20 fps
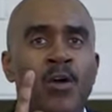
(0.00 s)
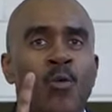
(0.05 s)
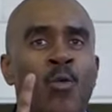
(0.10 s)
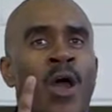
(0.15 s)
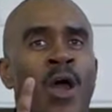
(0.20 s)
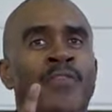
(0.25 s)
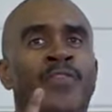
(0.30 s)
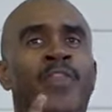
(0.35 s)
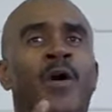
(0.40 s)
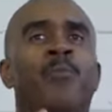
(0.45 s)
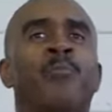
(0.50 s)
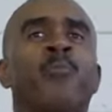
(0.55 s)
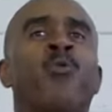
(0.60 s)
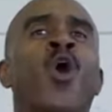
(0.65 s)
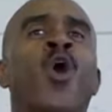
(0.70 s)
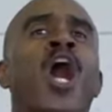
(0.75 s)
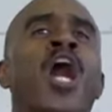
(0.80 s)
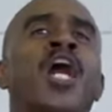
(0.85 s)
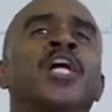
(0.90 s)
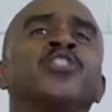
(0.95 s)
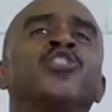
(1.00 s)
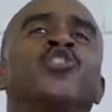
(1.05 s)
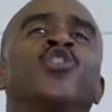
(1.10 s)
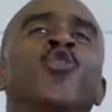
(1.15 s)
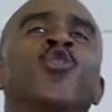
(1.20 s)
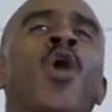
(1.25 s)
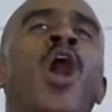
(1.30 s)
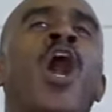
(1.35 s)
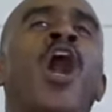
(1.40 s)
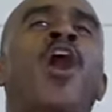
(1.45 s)
When the one do
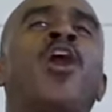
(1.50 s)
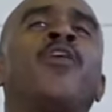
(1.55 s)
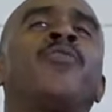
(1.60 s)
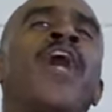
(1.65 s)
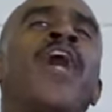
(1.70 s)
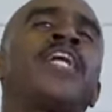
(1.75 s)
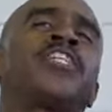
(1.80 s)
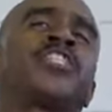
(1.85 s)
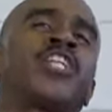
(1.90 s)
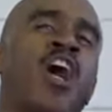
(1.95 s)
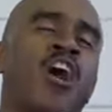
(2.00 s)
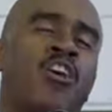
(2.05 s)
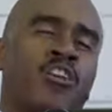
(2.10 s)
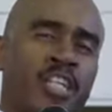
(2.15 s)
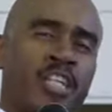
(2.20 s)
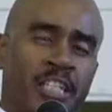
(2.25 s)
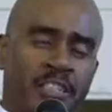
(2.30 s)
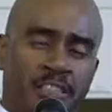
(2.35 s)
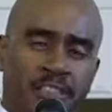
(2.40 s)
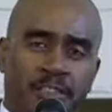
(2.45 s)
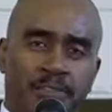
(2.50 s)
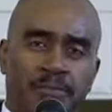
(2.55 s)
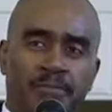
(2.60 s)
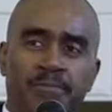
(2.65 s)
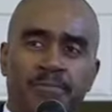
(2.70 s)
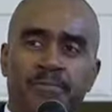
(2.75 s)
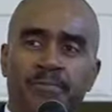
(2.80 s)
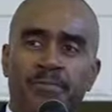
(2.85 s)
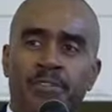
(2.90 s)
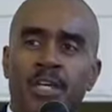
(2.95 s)
all that talking,
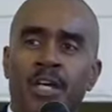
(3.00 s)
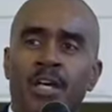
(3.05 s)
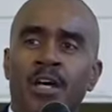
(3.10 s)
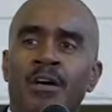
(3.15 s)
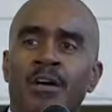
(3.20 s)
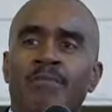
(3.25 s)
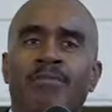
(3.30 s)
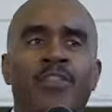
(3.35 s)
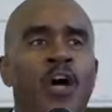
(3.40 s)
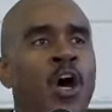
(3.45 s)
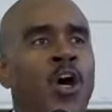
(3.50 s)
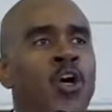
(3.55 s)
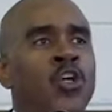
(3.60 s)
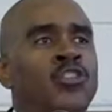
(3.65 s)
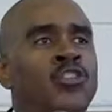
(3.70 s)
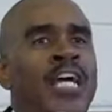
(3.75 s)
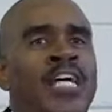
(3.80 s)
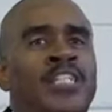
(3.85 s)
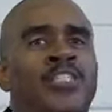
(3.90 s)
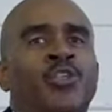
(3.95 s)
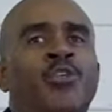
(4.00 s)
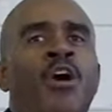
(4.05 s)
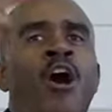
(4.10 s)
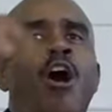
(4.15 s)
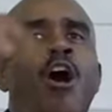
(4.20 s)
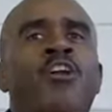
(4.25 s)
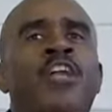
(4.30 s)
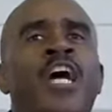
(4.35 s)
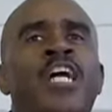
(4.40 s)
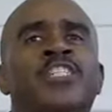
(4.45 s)
those that do
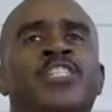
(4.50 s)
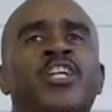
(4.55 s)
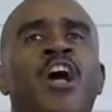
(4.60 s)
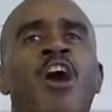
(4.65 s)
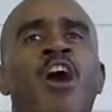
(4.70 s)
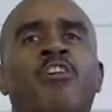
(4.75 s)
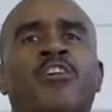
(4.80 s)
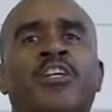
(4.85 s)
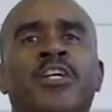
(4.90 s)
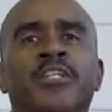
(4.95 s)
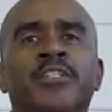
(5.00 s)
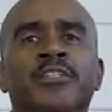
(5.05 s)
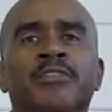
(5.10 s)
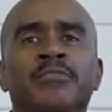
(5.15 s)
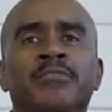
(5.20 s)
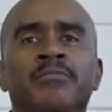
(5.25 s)
all that talking,